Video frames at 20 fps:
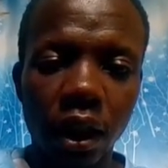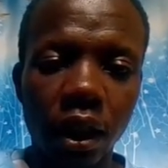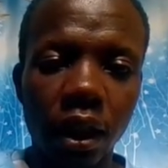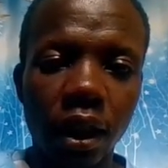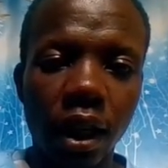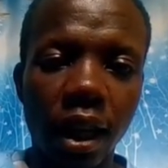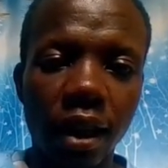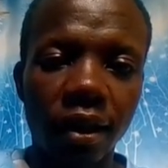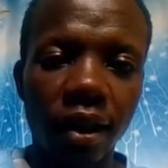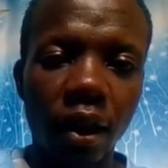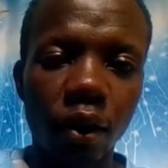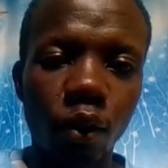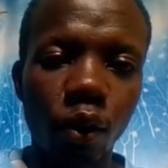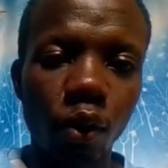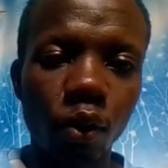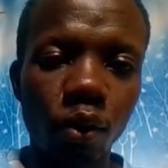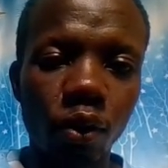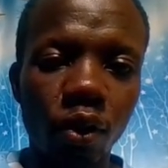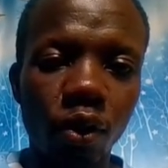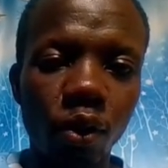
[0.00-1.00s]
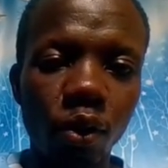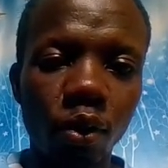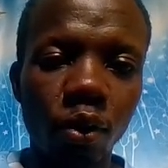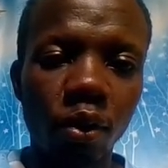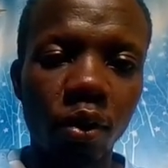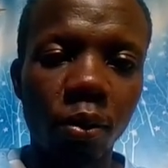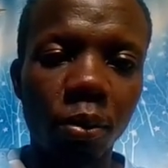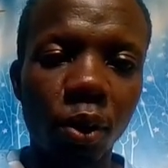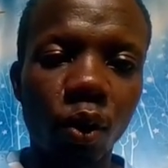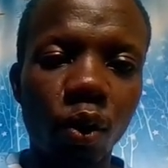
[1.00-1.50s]
as I told you,
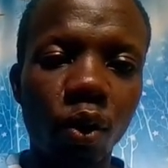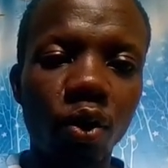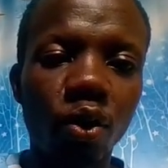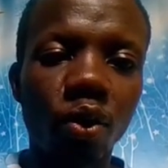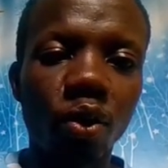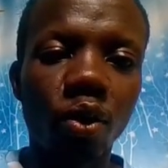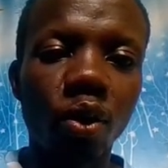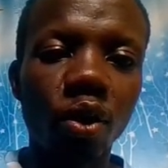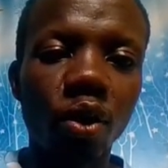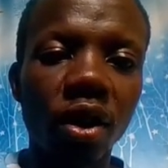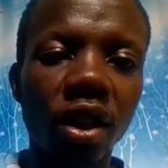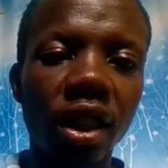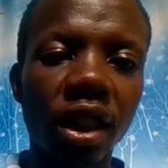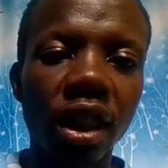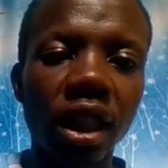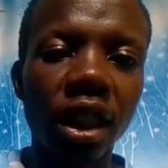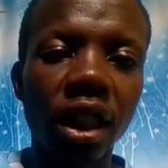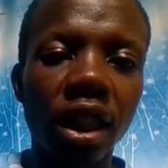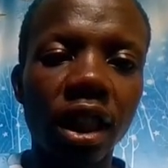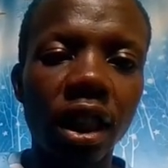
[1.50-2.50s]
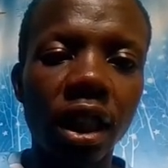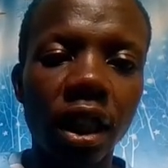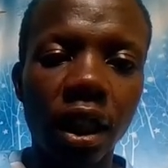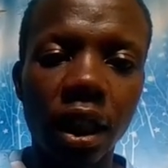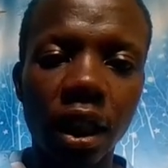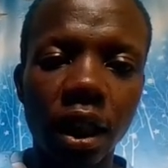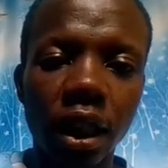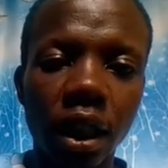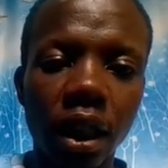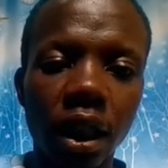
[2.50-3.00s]
because you don't need
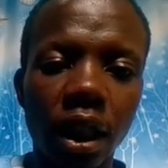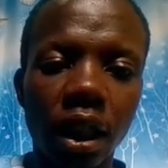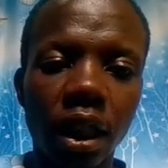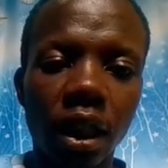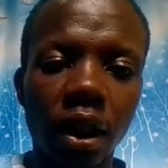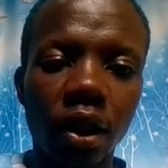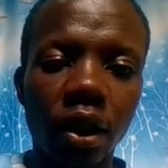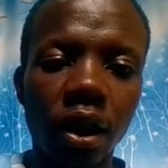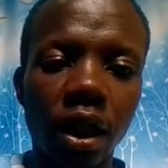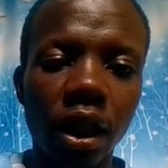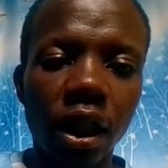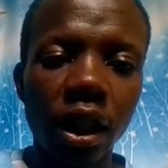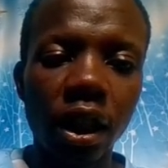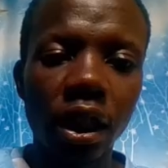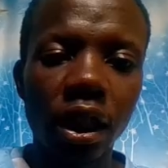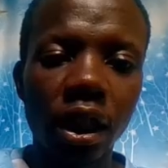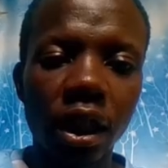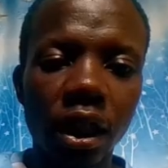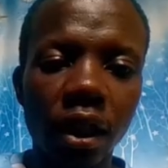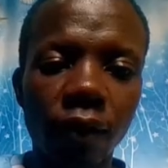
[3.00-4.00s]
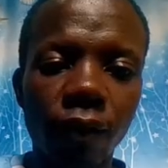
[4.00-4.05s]
it. Delete.